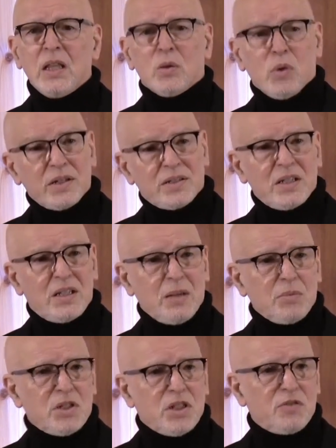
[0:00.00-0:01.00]
The wrestling
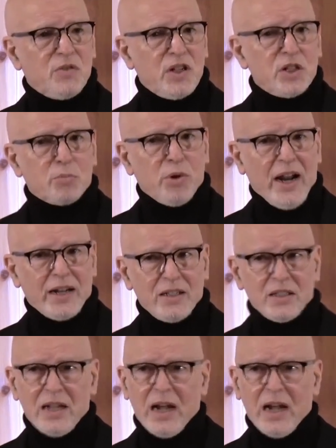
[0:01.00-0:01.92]
team had just finished practice.